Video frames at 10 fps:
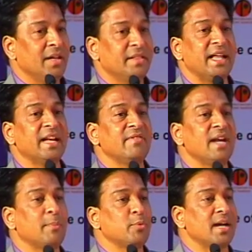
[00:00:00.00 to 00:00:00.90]
Then we
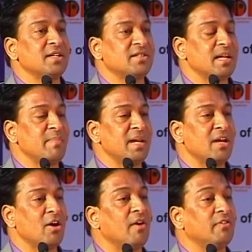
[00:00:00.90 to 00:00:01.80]
have to understand
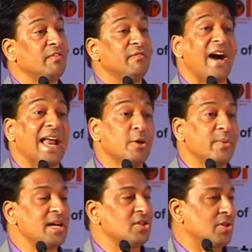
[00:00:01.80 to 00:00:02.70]
meaning of
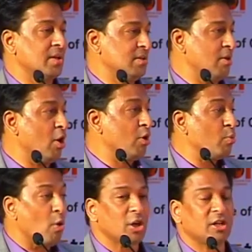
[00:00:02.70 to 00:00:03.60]
valuation,
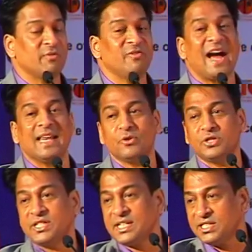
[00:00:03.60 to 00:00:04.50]
on what value
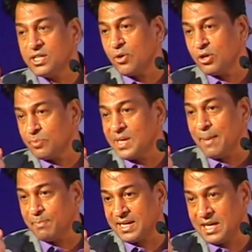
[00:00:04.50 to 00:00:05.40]
GST going to be
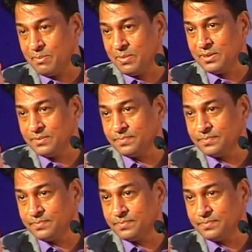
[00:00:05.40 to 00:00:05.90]
applicable.